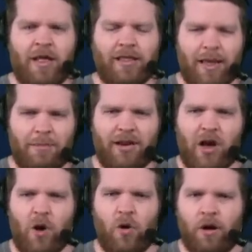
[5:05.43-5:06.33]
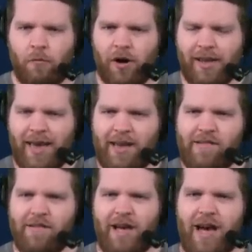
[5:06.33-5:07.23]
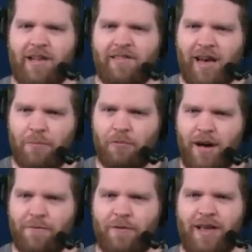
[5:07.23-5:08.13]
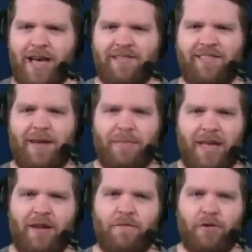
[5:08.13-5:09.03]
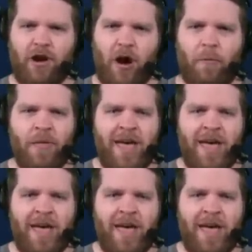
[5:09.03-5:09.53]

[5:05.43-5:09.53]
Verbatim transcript: Let me know. Want to gauge you guys. Type Y for yes, type in for no.